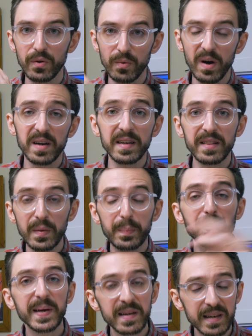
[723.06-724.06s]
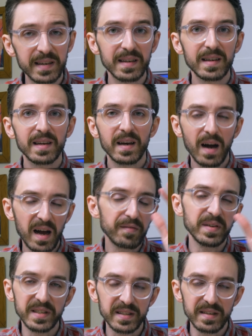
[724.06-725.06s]
the Rocket. The big,
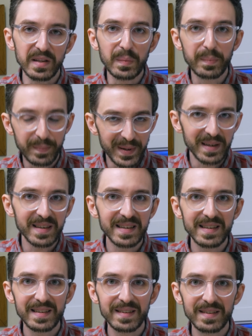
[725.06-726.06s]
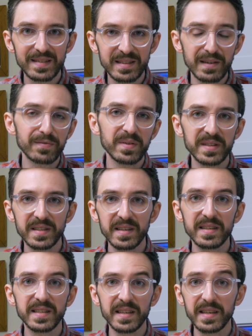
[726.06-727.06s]
obviously, the big difference
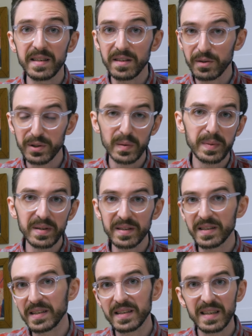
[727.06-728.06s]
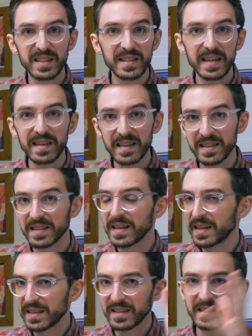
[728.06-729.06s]
is in usability, aesthetics,
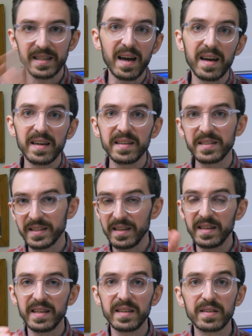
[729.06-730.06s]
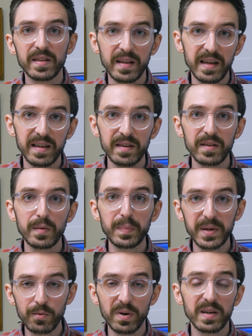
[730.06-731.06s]
size, and then the
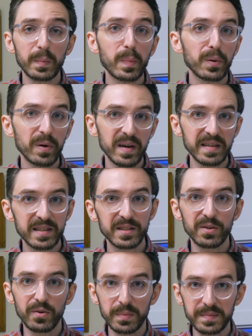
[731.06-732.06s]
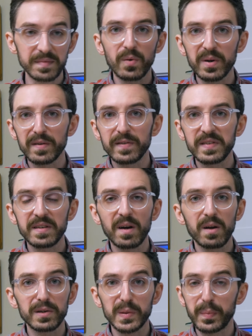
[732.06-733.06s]
big one, price. So
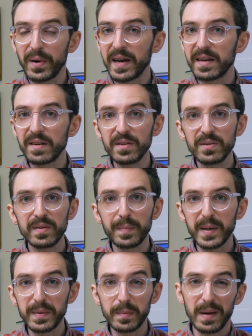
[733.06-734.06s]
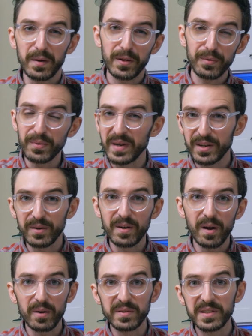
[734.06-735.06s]
$450 brand new and maybe about
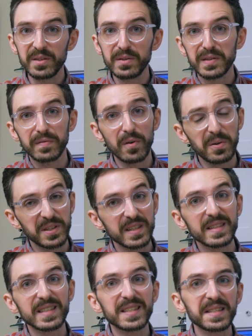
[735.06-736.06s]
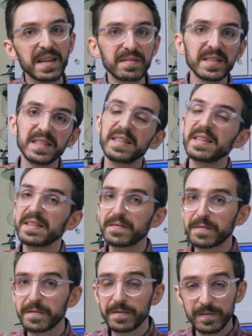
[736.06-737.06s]
$300 used versus
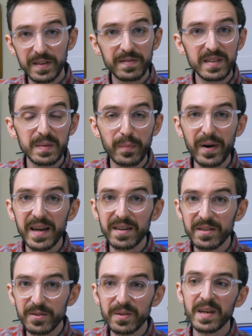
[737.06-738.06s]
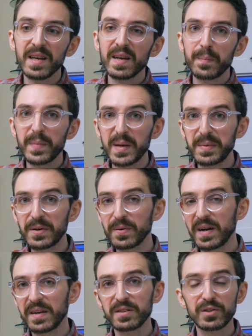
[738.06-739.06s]
$1,750 brand new, maybe
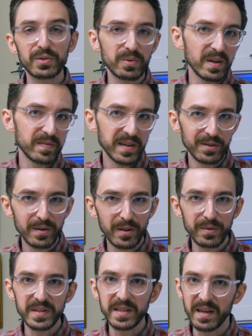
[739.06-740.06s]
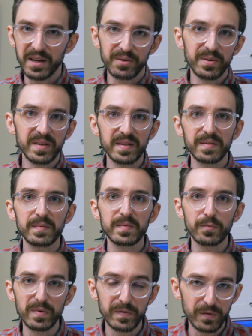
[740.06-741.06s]
around $1,200, $1,300
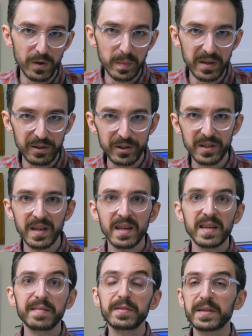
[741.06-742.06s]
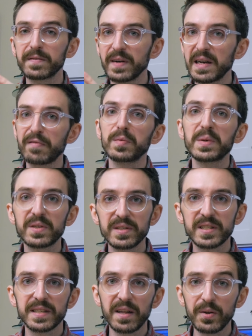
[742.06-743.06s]
refurbished. If you can find it from a good
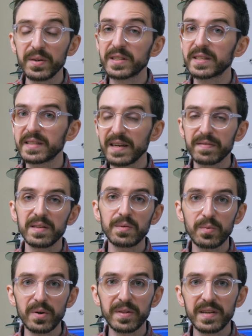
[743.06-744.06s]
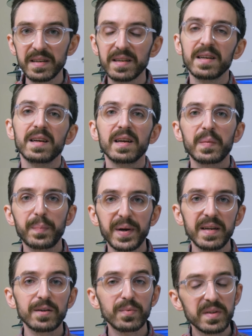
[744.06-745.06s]
seller, it's definitely worth it.
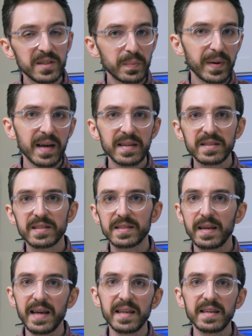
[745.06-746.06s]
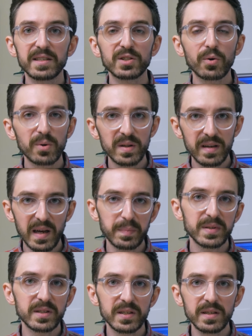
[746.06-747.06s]
But it really depends, and it's totally up
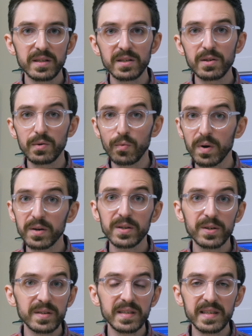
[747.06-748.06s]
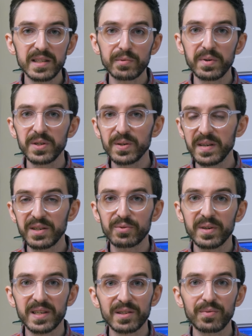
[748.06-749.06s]
to you. What are your needs? What are your
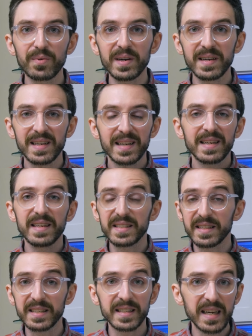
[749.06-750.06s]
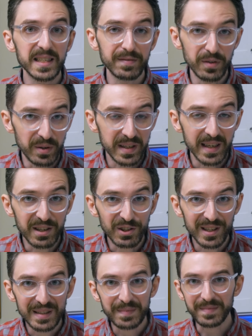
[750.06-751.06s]
interests? What is the size of your
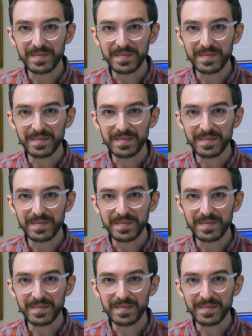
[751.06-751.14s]
kitchen?